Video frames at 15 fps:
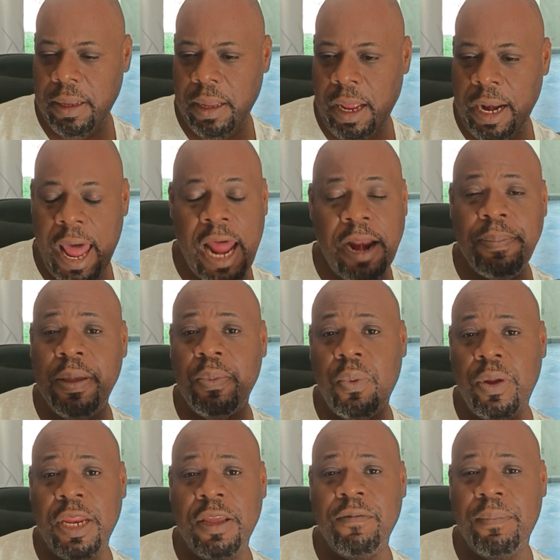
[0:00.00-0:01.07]
a lot of people
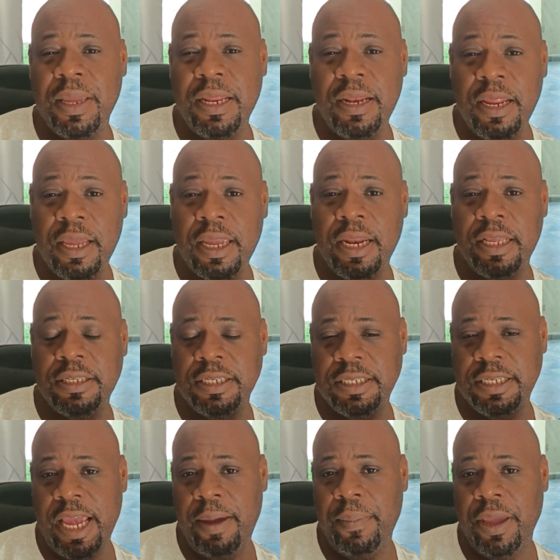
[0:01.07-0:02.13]
wouldn't even be looking into
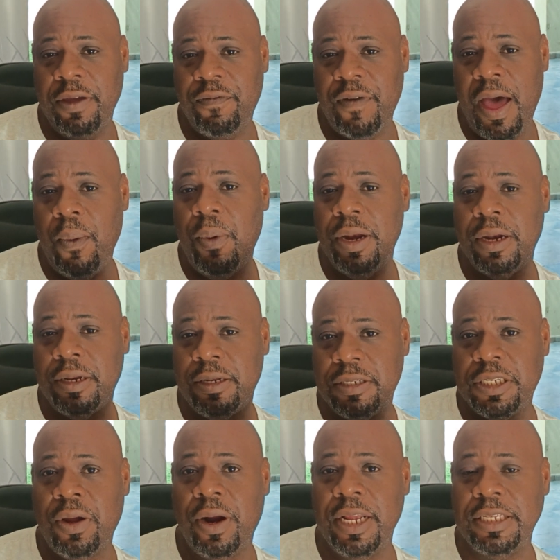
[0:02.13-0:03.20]
Zambia if I wouldn't have
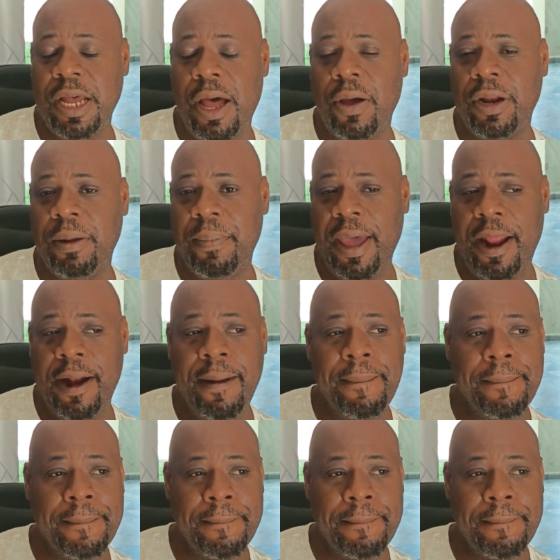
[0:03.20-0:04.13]
started talking about it.